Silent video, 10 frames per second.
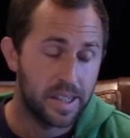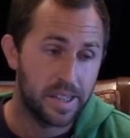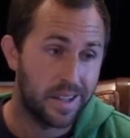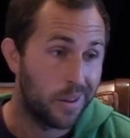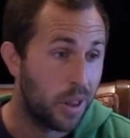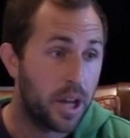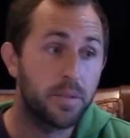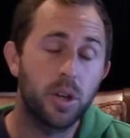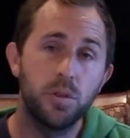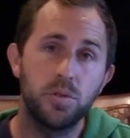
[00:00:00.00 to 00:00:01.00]
a lot
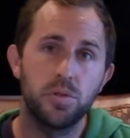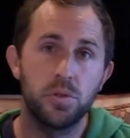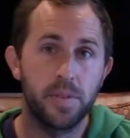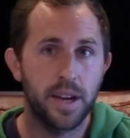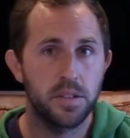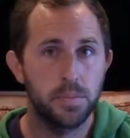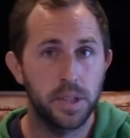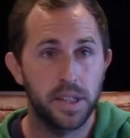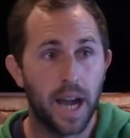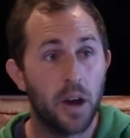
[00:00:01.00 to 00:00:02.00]
of coaches who've asked
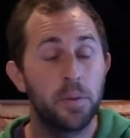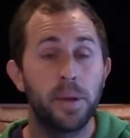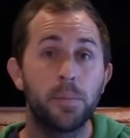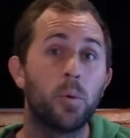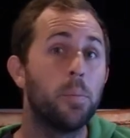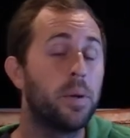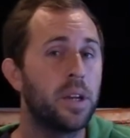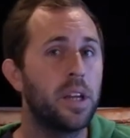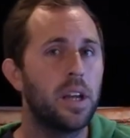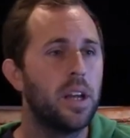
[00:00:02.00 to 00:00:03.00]
me how to make more
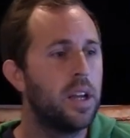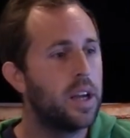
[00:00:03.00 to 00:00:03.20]
money